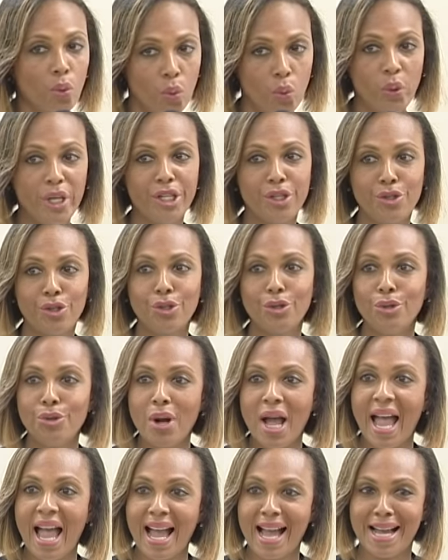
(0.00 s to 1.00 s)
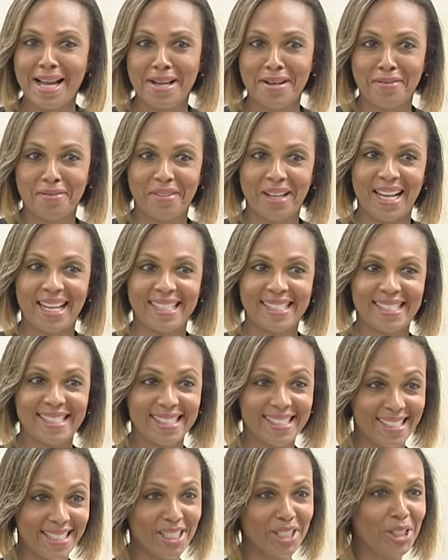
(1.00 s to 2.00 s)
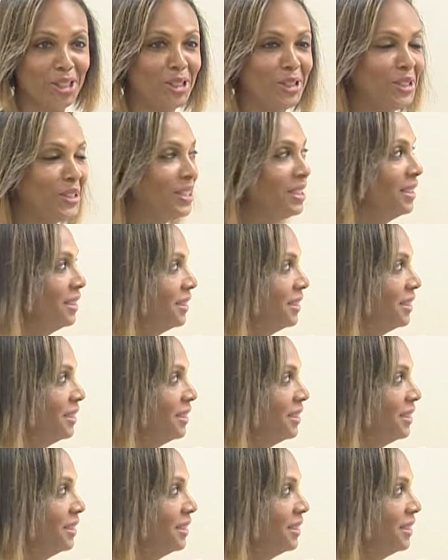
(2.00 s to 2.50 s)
We do have a skilled